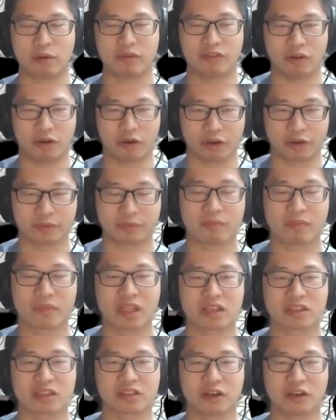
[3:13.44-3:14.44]
with her.
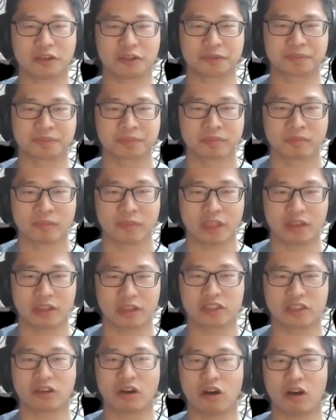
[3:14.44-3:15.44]
So, you know, these
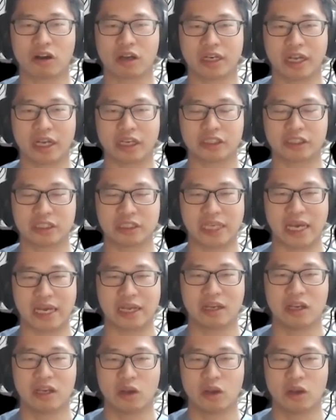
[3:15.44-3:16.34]
are all connections that